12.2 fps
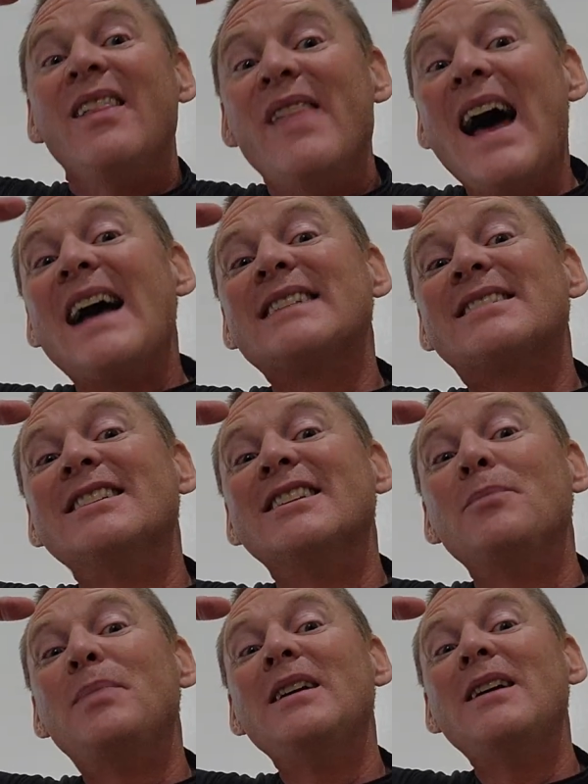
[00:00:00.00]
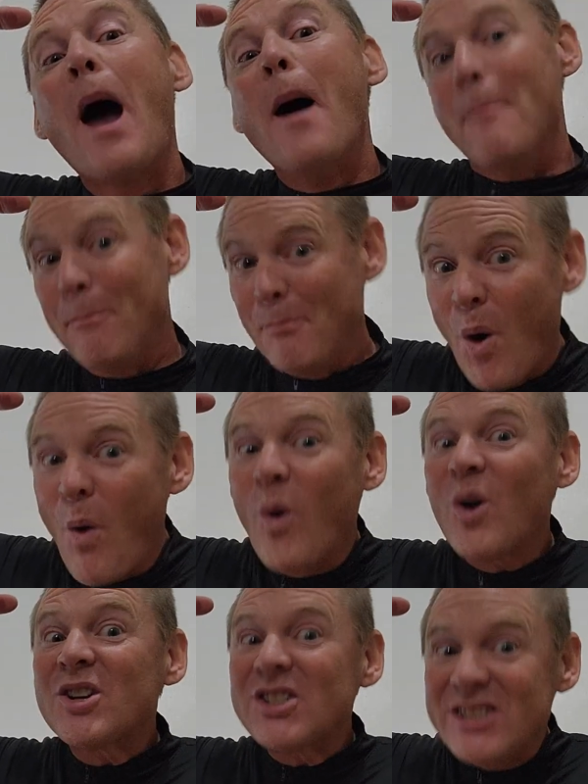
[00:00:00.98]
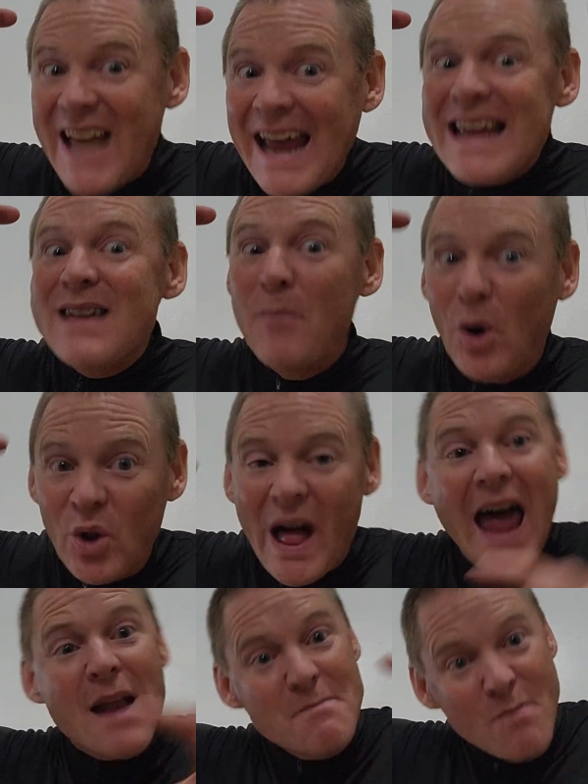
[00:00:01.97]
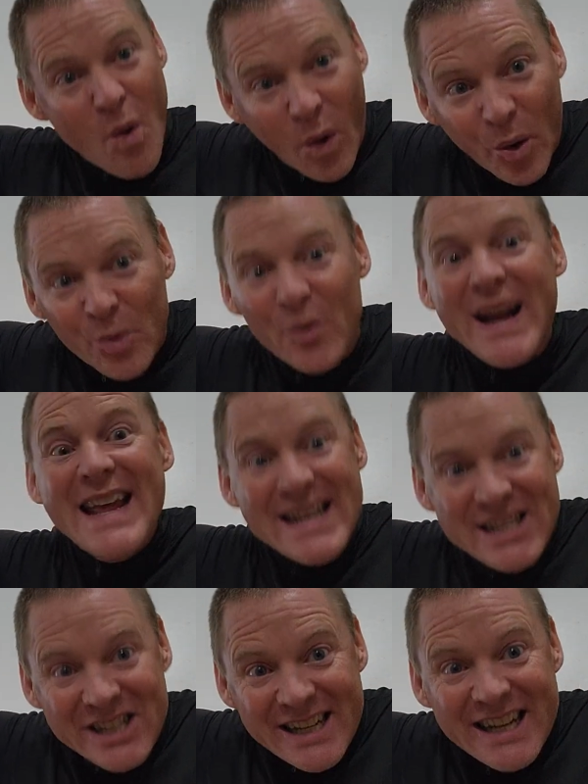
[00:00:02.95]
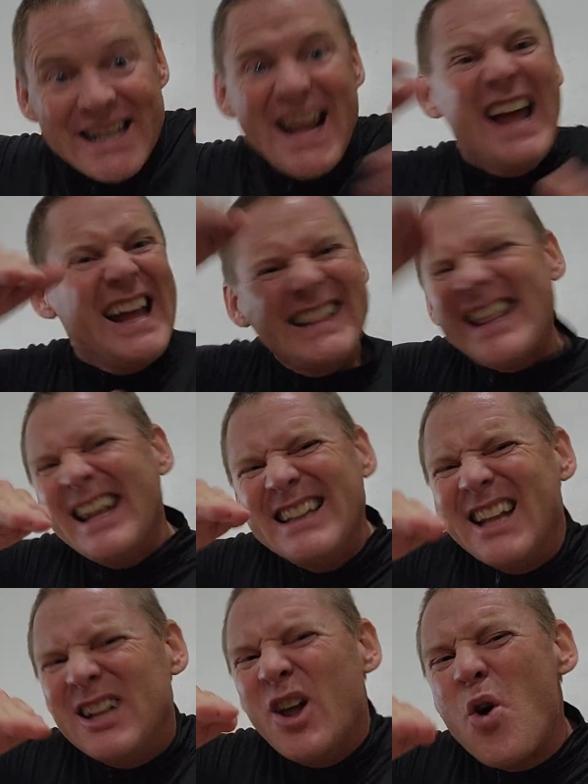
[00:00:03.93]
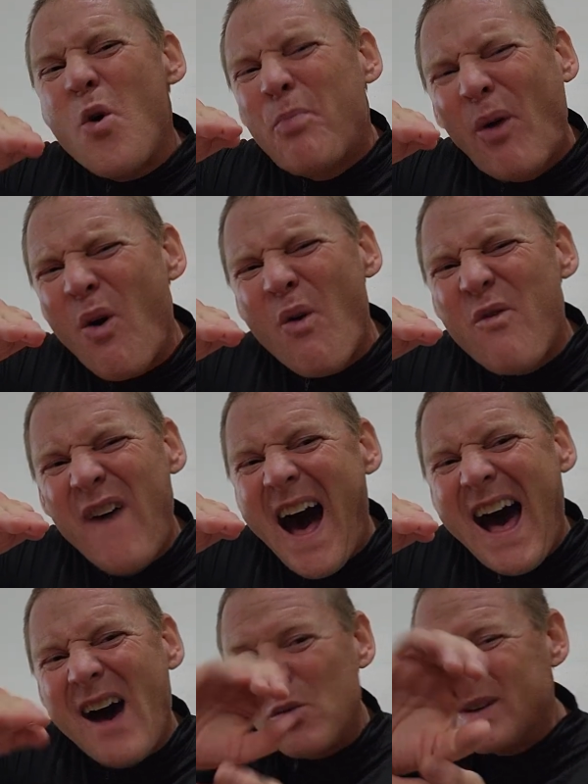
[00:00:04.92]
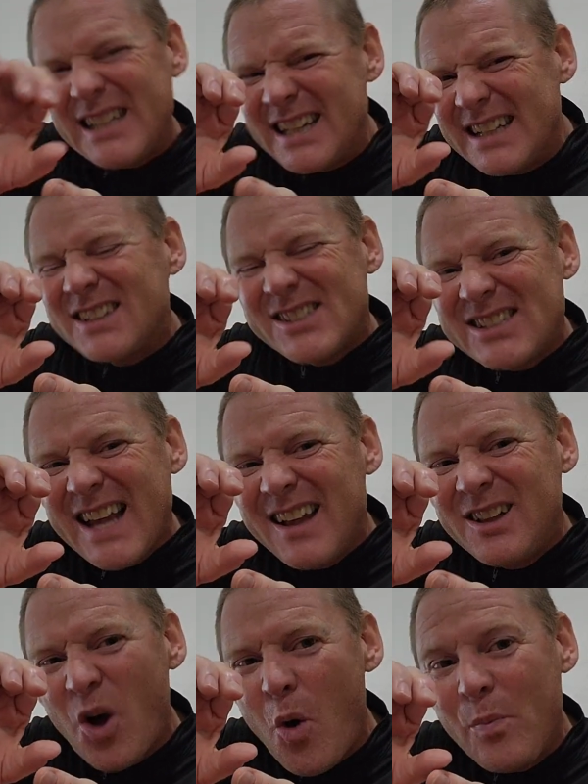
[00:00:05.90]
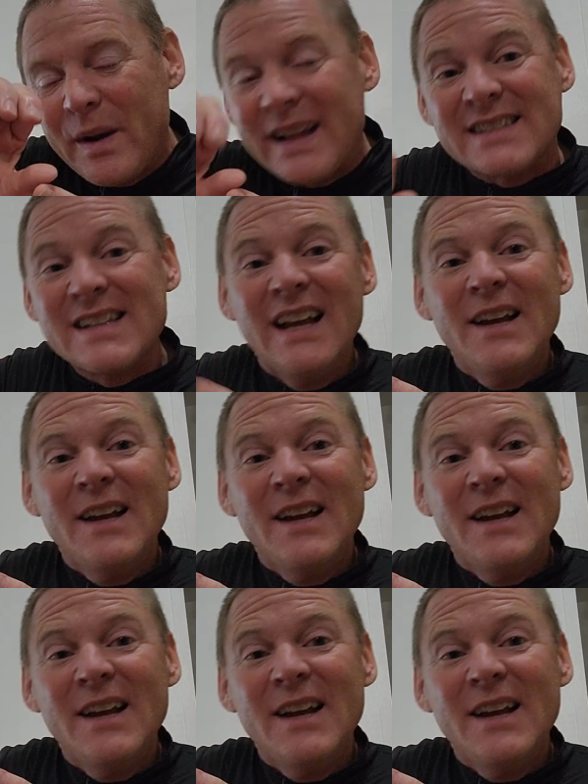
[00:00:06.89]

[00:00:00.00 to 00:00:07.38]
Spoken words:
That's gonna be more stable and more rigid than the low profile with the little cell openings.